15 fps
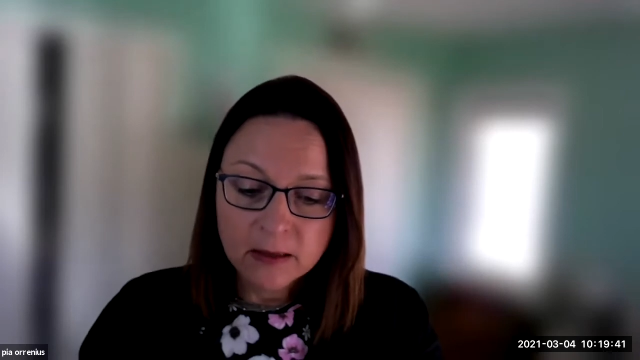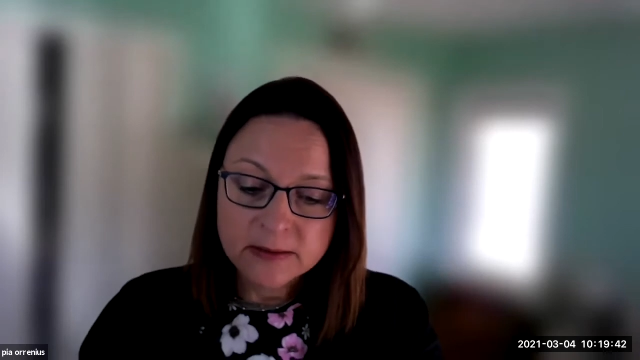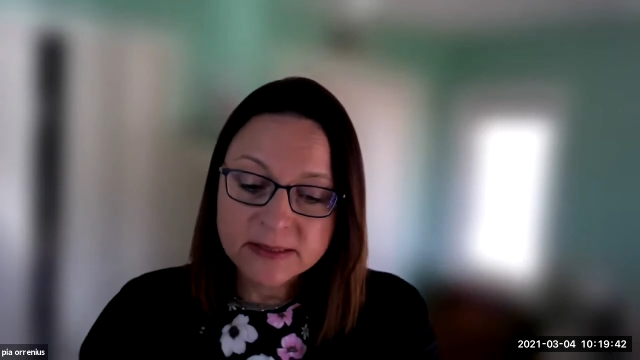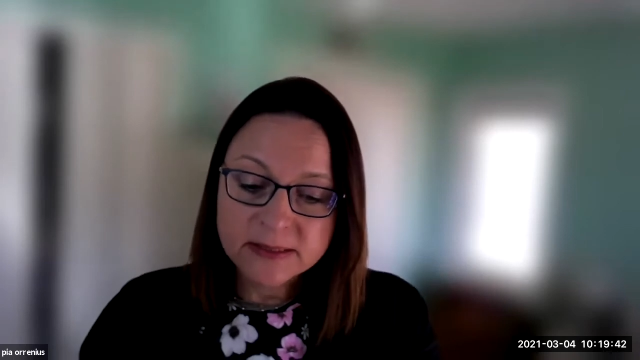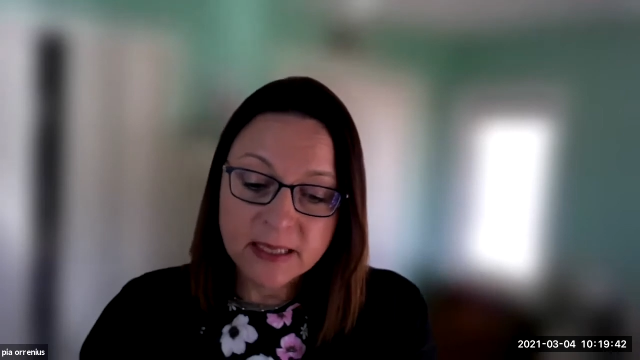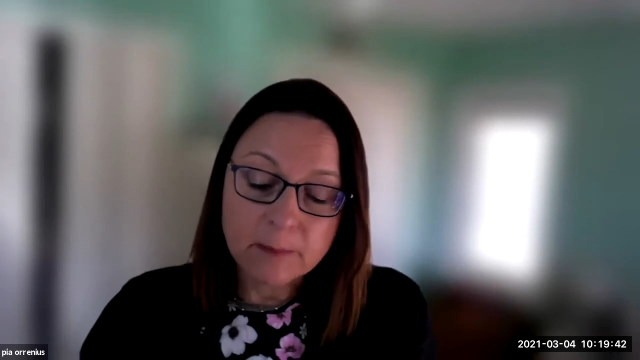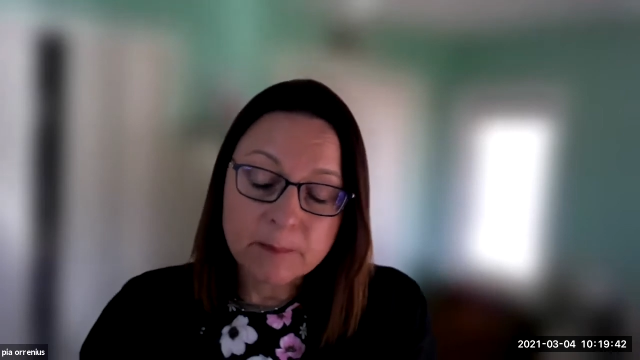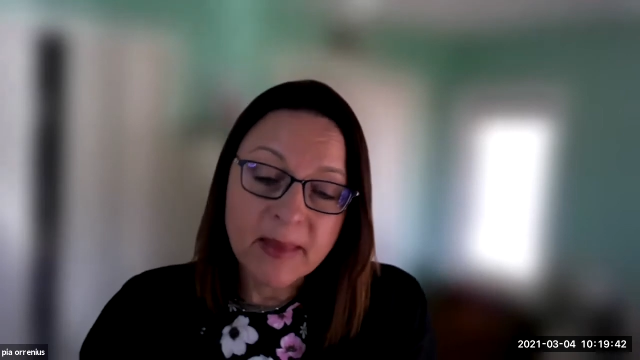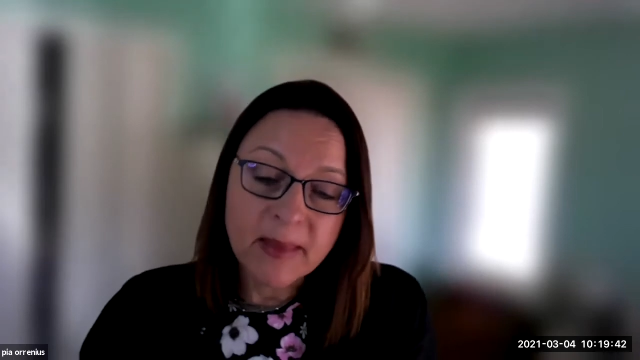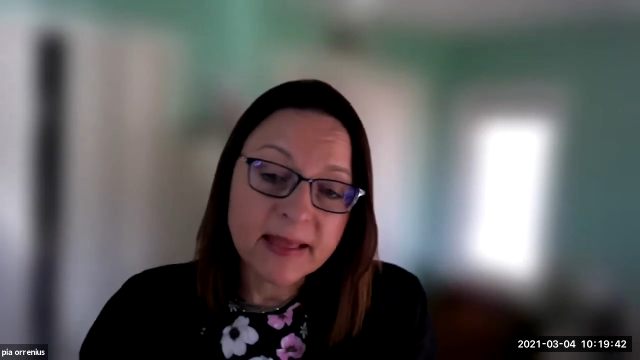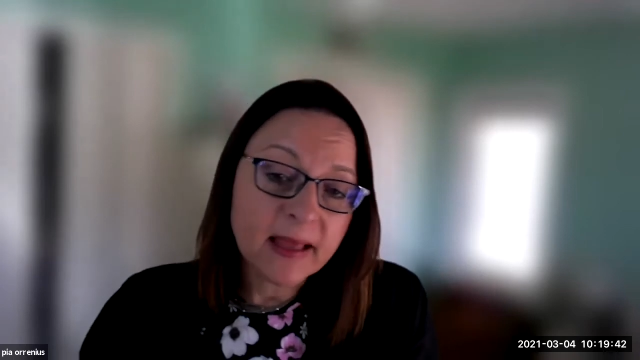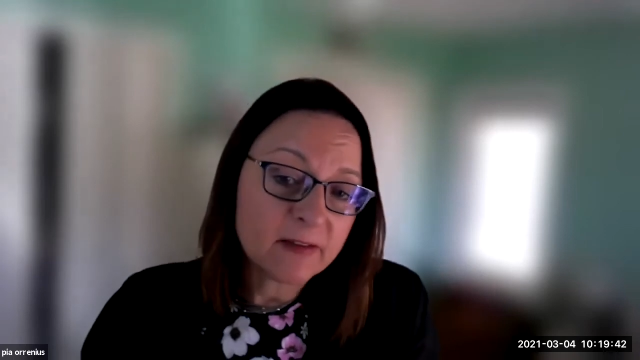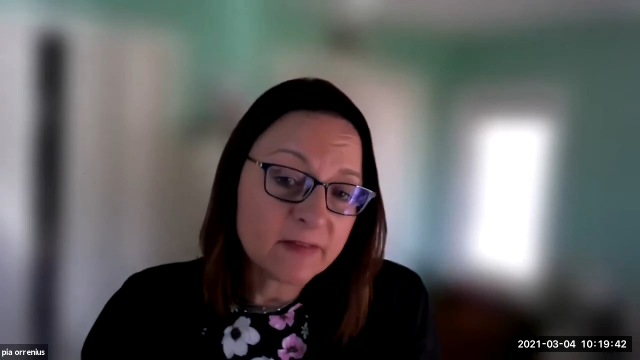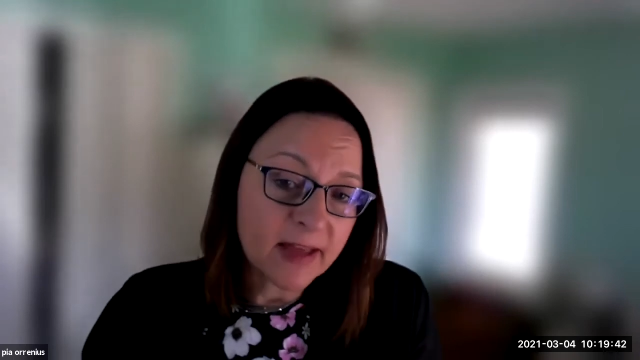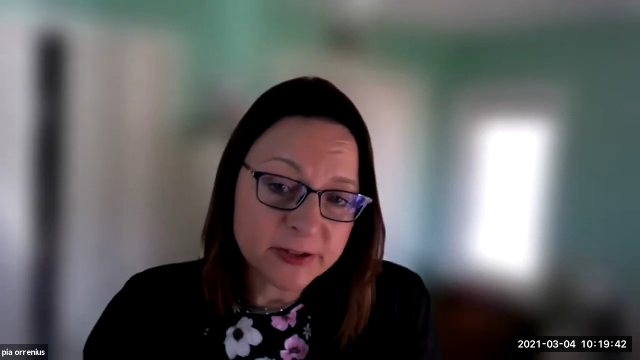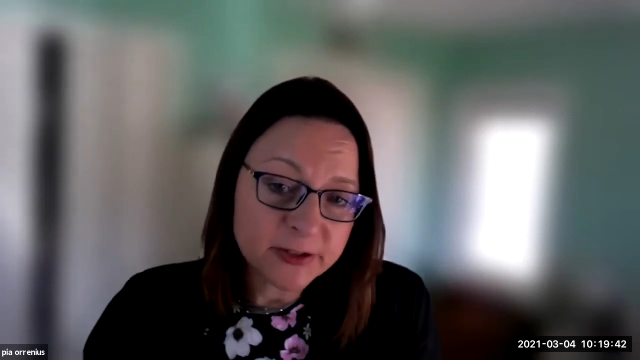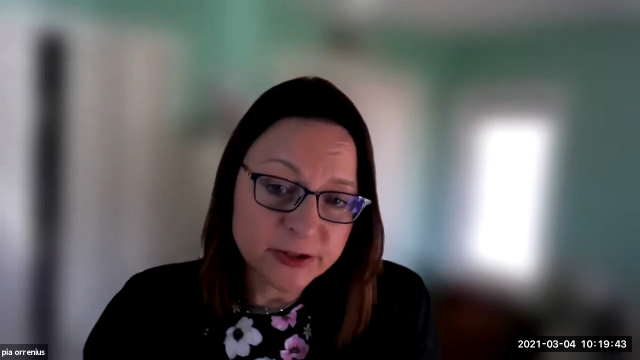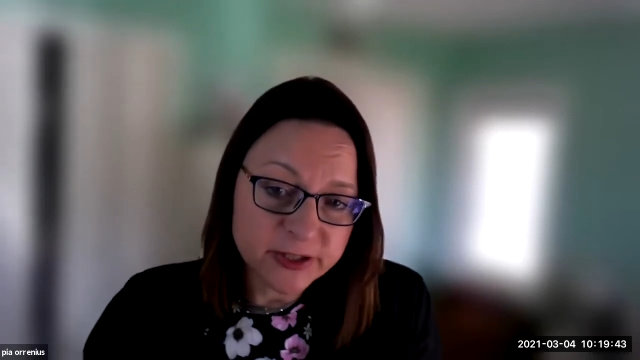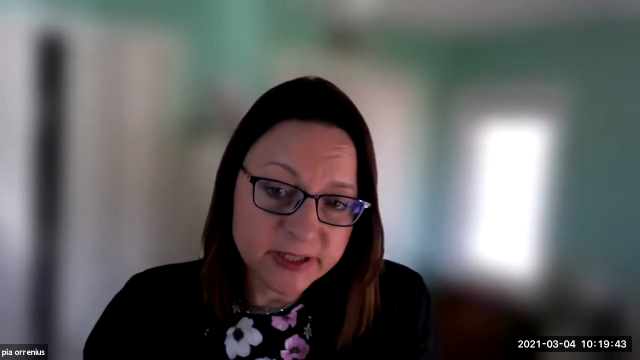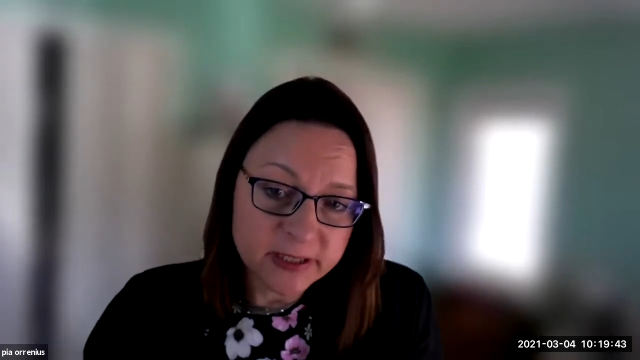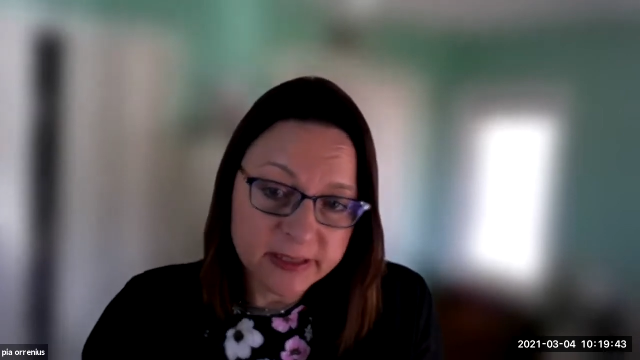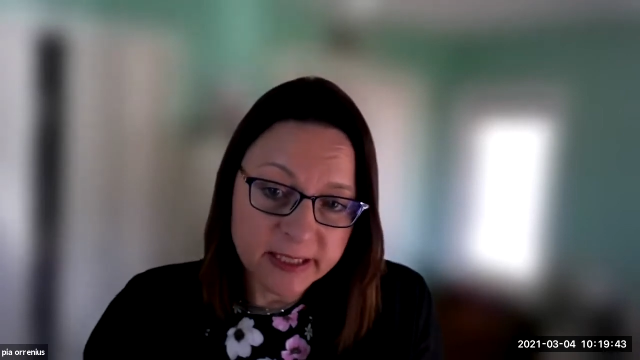Some may have
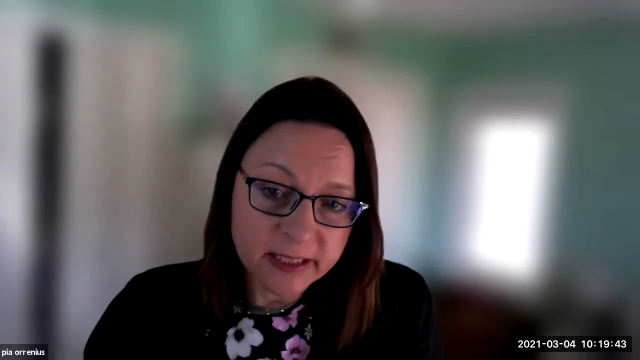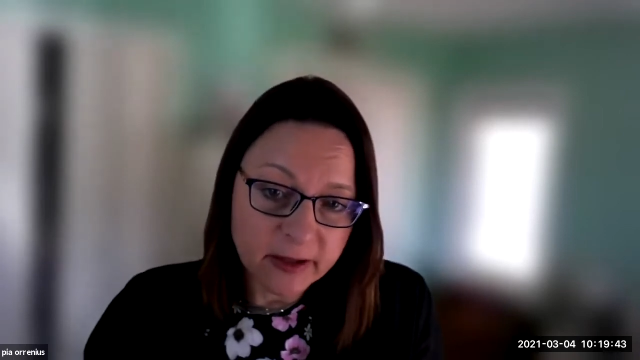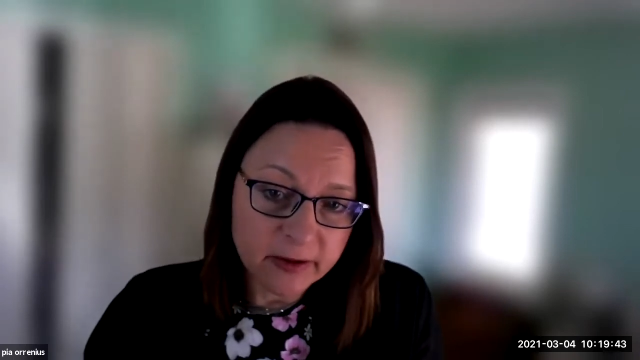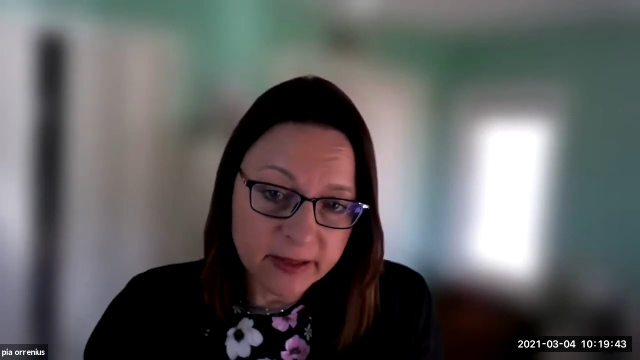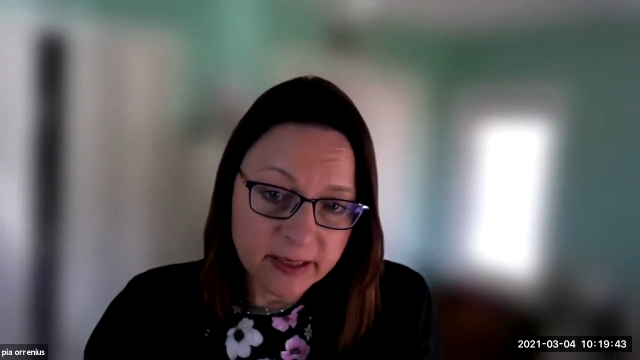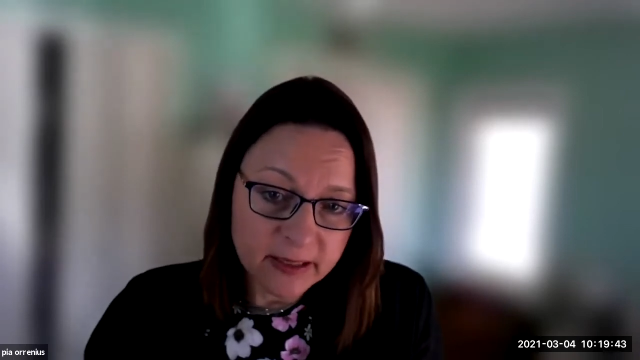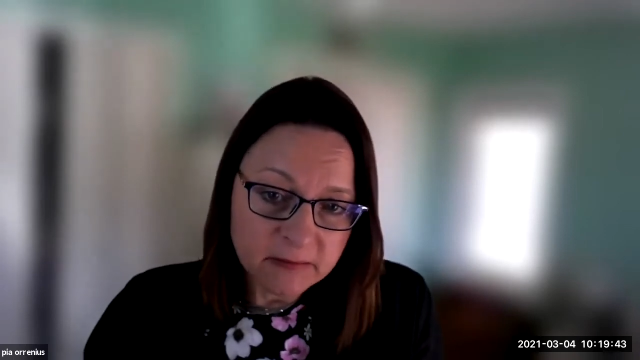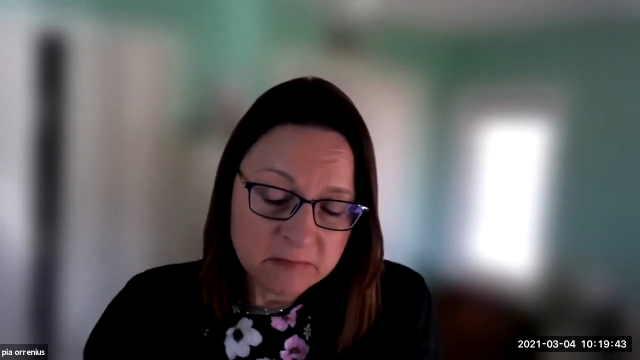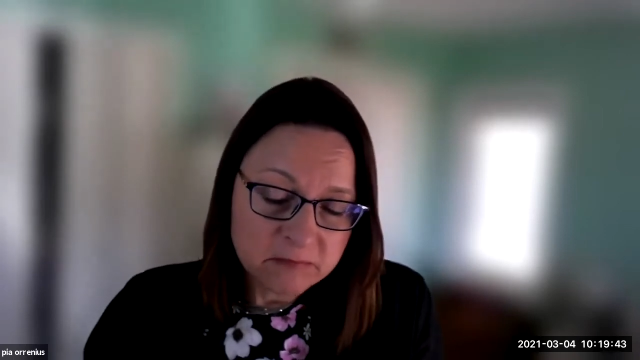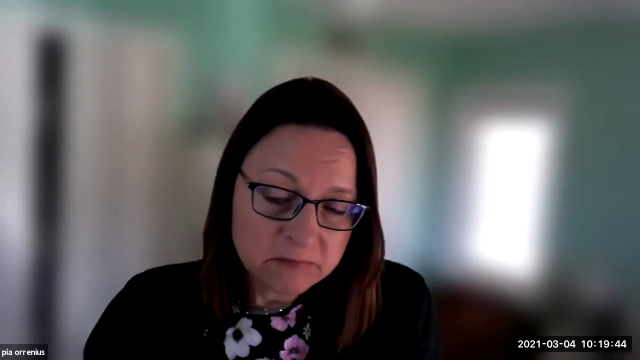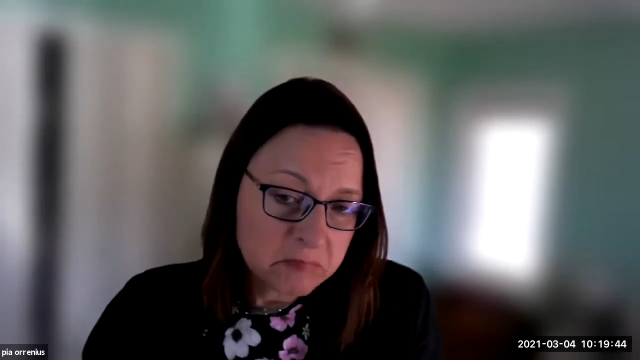entered illegally